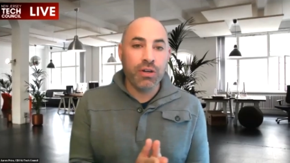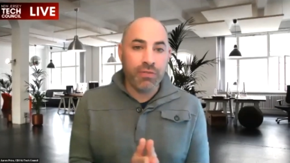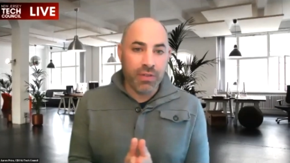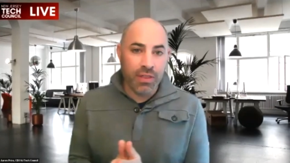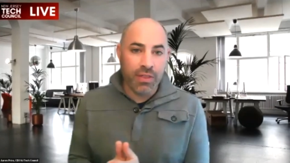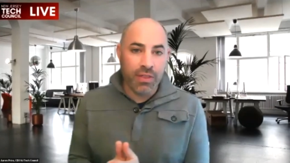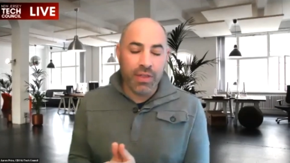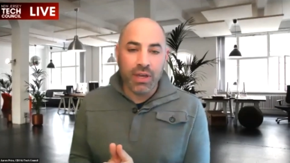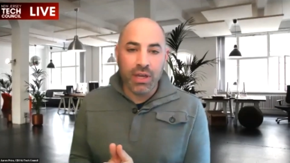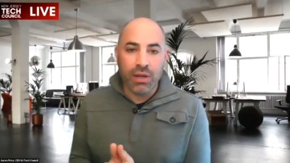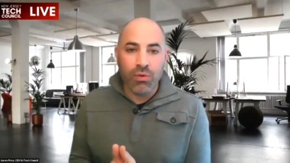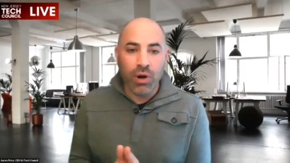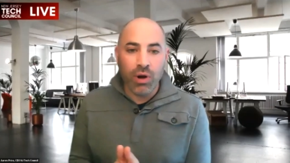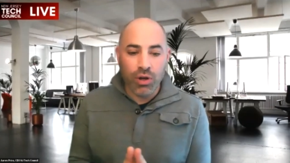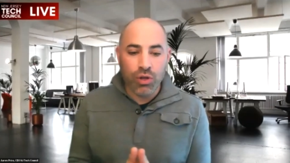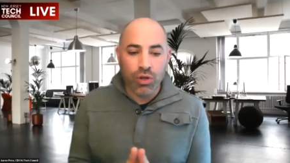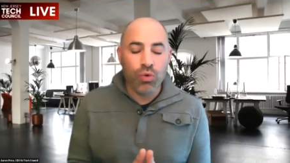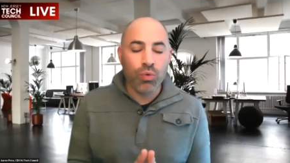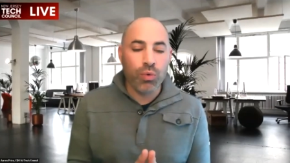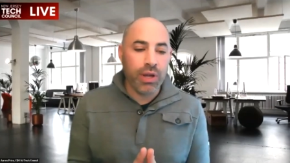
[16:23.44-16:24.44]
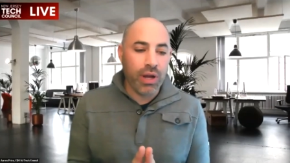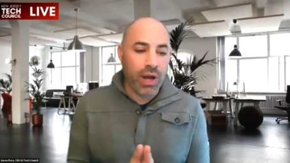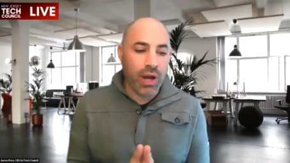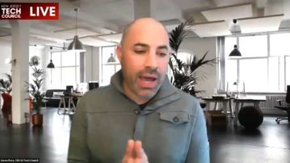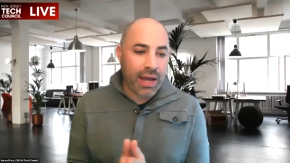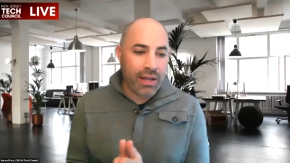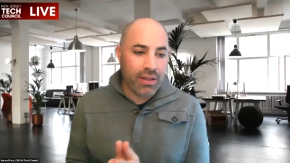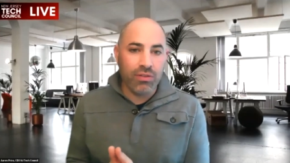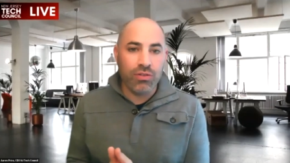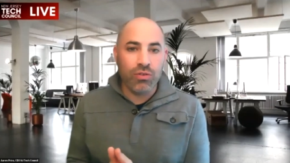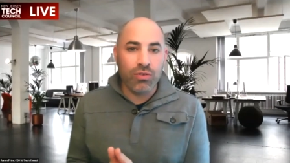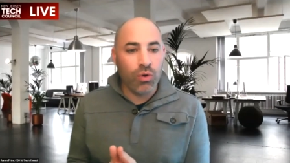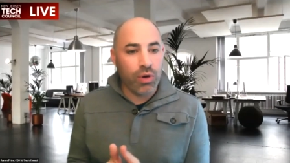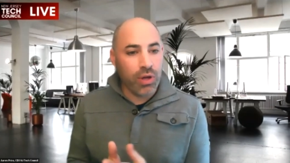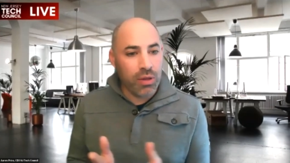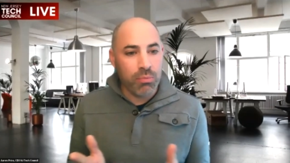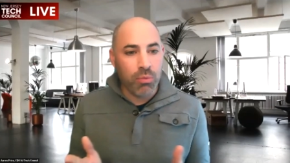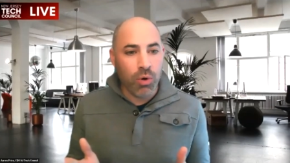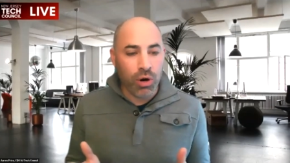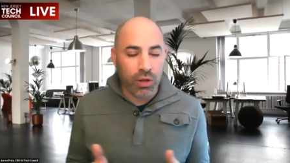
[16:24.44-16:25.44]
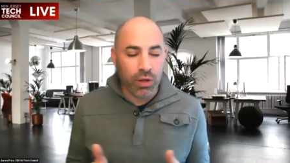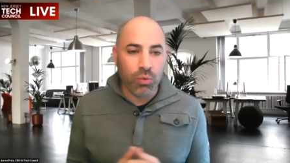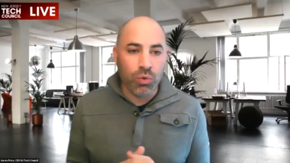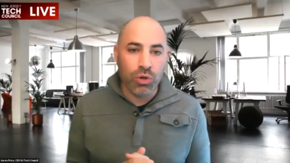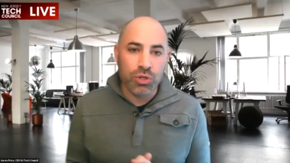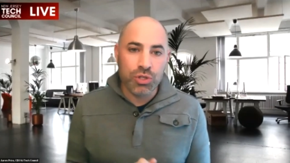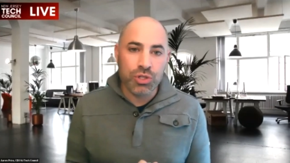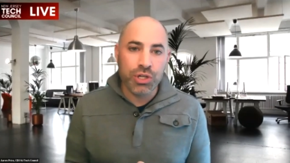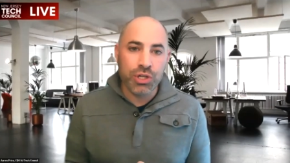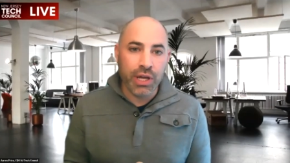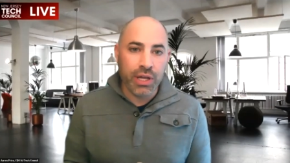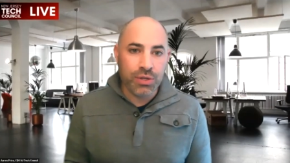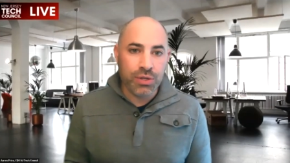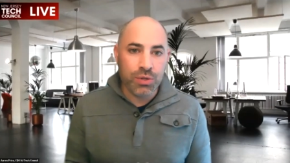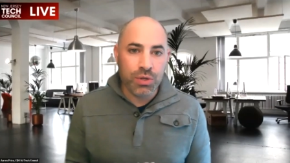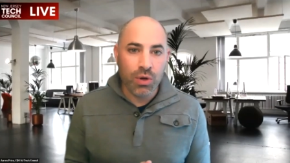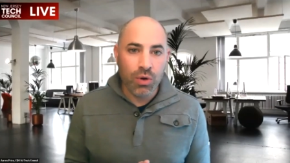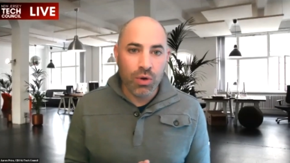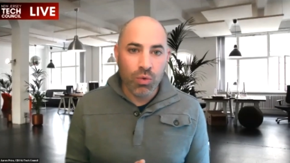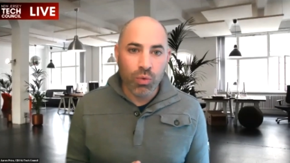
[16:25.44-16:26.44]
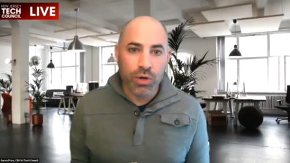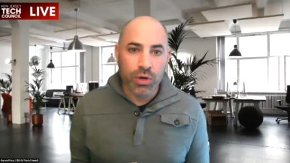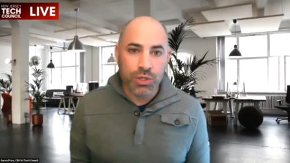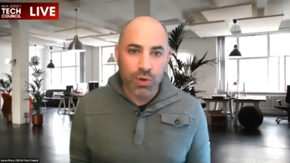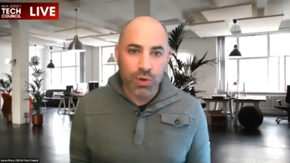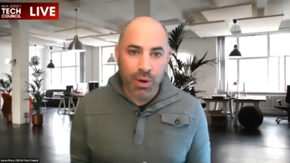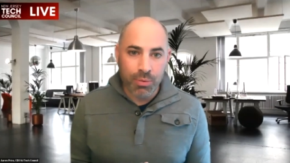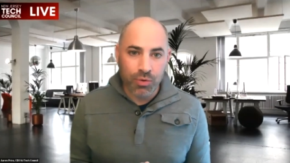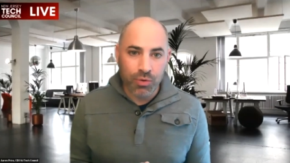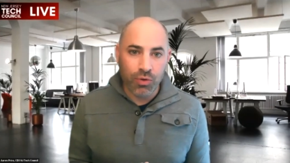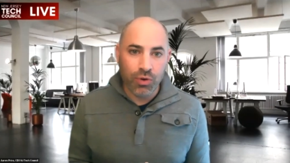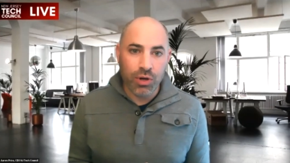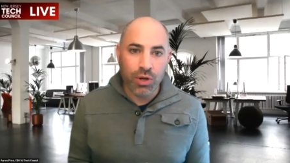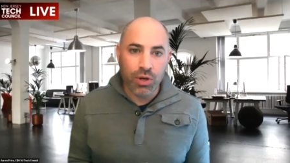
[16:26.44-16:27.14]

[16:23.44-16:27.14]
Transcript: in thinking, or are you reacting to, okay, the world's changed, where's there opportunity?